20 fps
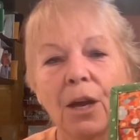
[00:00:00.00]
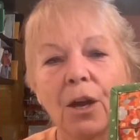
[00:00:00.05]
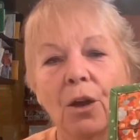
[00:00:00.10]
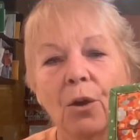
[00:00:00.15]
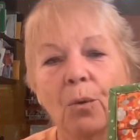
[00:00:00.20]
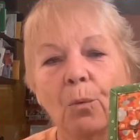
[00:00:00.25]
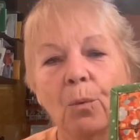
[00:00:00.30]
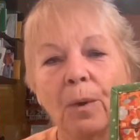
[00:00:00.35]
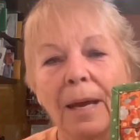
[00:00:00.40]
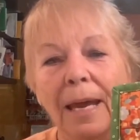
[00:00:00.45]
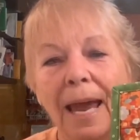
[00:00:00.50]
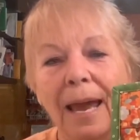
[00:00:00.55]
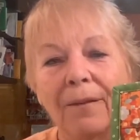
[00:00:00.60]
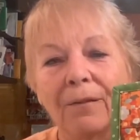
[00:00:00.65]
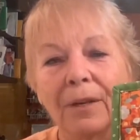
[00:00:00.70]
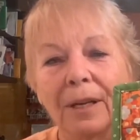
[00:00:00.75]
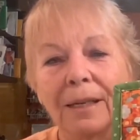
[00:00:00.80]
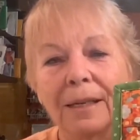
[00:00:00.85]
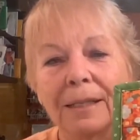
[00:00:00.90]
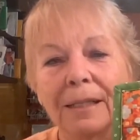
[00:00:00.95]
we have
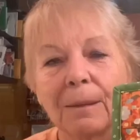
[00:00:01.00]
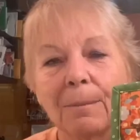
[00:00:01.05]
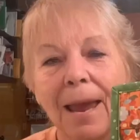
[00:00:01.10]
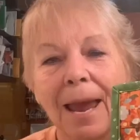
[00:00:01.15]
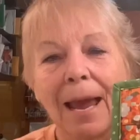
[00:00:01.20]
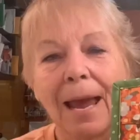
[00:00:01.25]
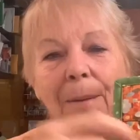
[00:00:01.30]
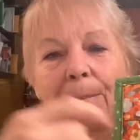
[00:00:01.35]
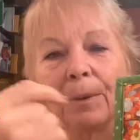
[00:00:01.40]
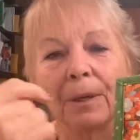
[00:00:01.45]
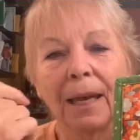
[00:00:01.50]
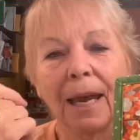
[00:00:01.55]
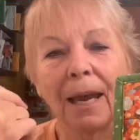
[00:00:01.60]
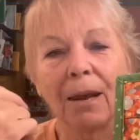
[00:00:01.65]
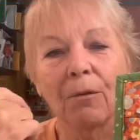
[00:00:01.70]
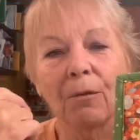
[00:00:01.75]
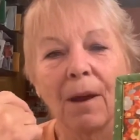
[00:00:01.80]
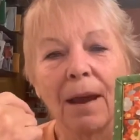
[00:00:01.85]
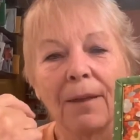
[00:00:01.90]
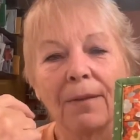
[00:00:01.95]
done some applique
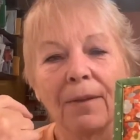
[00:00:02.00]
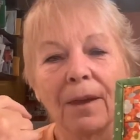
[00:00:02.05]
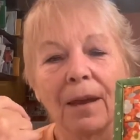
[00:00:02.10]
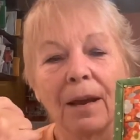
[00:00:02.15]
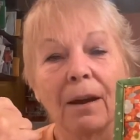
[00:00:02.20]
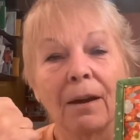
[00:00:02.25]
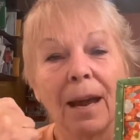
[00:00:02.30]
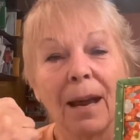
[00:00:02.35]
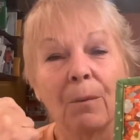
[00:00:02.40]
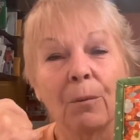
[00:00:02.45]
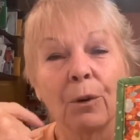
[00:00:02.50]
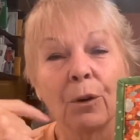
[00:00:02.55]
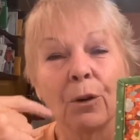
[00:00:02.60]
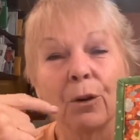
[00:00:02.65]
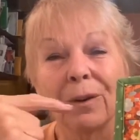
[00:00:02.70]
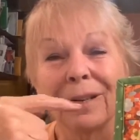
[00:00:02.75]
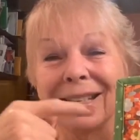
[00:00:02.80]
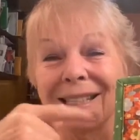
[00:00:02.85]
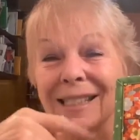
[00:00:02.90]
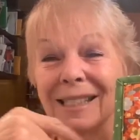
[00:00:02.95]
right there, and we're going
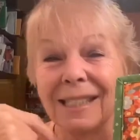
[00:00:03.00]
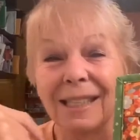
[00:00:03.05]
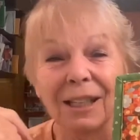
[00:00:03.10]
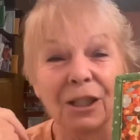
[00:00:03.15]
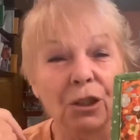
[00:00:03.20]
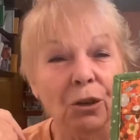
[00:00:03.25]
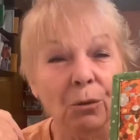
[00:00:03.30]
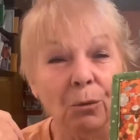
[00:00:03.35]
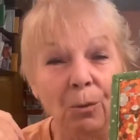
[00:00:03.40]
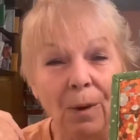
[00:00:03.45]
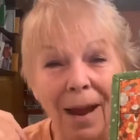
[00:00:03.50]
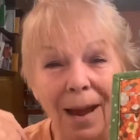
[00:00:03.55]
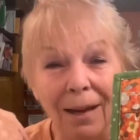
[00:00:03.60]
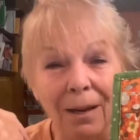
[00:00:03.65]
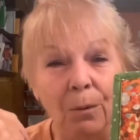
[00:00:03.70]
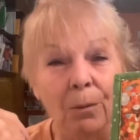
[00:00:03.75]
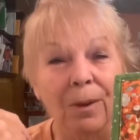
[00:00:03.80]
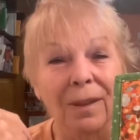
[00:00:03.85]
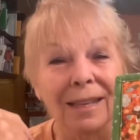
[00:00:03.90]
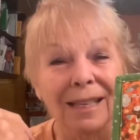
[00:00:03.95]
to stitch around it
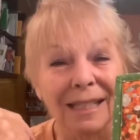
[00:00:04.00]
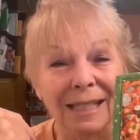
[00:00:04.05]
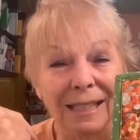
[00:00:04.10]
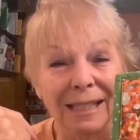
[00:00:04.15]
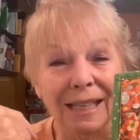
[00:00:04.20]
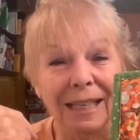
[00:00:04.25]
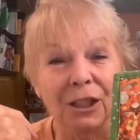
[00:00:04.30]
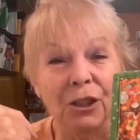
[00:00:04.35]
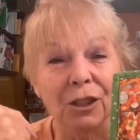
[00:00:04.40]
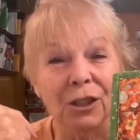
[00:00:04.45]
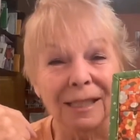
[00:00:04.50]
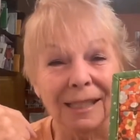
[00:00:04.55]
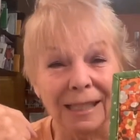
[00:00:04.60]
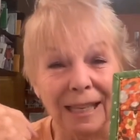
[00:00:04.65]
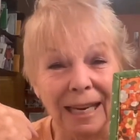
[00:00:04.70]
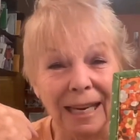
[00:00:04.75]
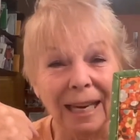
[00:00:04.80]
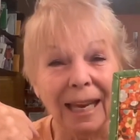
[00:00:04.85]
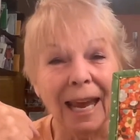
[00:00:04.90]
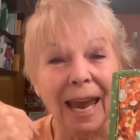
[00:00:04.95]
with the Stitch
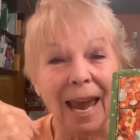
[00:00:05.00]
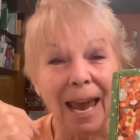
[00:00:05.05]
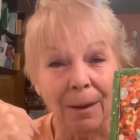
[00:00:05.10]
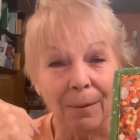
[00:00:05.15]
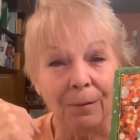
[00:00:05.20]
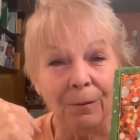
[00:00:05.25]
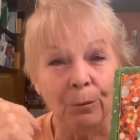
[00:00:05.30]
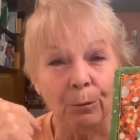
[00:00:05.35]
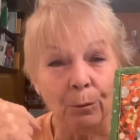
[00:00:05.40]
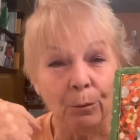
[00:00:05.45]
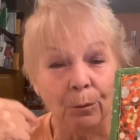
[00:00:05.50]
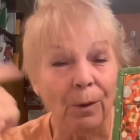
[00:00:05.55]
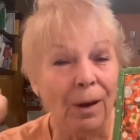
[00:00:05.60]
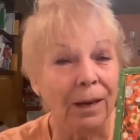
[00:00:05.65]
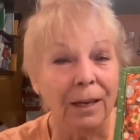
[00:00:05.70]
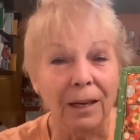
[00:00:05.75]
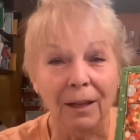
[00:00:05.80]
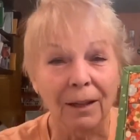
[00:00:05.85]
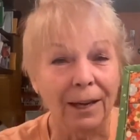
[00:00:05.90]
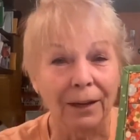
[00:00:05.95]
Sync app
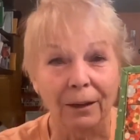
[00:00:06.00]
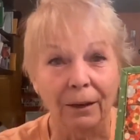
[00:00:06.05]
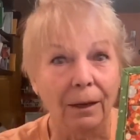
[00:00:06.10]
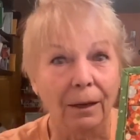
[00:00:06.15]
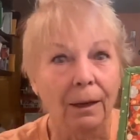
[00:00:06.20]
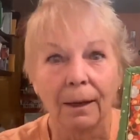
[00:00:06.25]
regulator.